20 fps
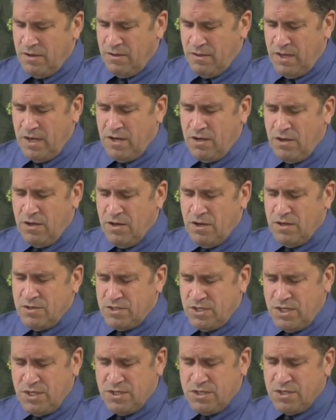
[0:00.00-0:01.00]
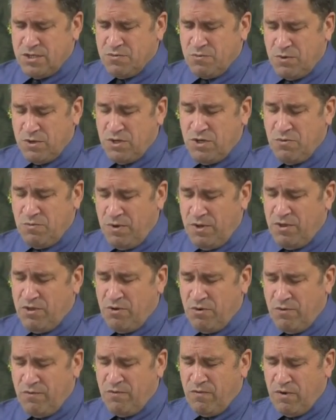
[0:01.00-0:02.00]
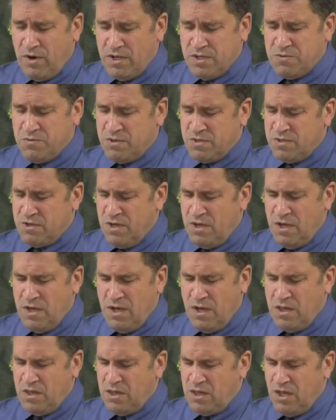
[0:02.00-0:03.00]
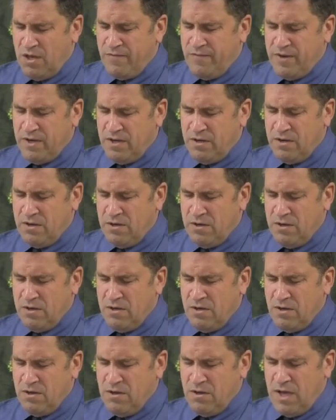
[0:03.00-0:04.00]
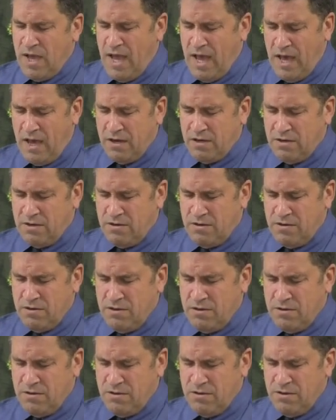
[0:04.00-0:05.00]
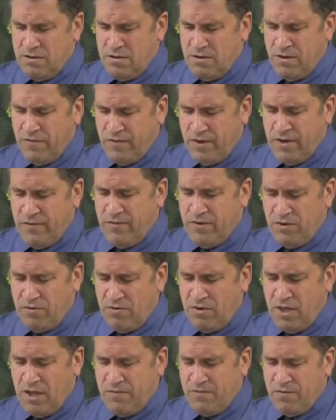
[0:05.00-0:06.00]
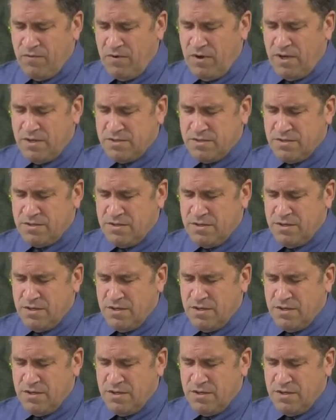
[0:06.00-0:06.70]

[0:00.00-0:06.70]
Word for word: that Jesus, what you went through for us, was a loving act of giving your life for us.